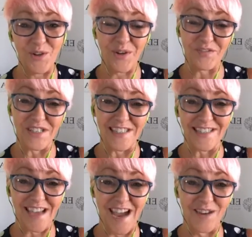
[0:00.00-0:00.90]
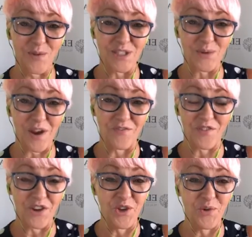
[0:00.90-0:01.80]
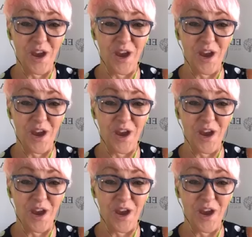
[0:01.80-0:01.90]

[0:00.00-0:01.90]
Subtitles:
you have to decide what's right for you.